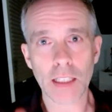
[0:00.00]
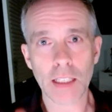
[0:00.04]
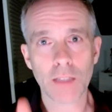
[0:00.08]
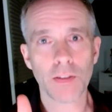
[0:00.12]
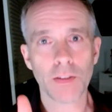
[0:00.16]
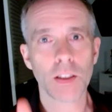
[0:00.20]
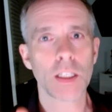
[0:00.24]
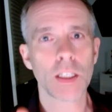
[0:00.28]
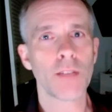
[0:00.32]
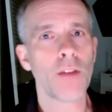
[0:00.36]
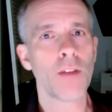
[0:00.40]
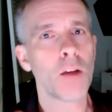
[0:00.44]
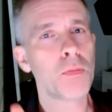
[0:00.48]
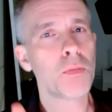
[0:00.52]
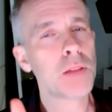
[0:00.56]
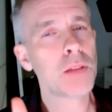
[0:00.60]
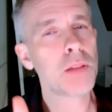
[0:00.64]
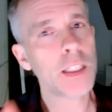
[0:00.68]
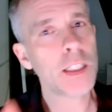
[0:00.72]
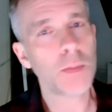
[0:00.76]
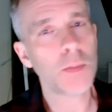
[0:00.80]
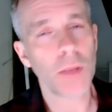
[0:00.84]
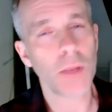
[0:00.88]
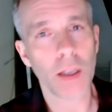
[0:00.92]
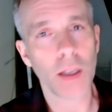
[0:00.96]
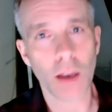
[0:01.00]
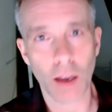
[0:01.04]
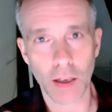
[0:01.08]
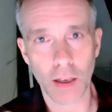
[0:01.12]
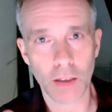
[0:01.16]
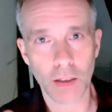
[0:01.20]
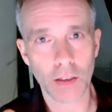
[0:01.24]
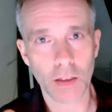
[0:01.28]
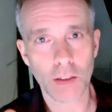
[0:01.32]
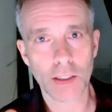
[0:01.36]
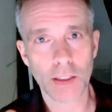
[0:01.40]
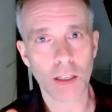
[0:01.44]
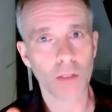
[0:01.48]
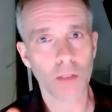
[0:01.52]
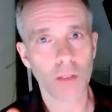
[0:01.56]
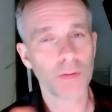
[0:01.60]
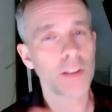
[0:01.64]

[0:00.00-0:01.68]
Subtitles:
First of all, please be kind to yourself.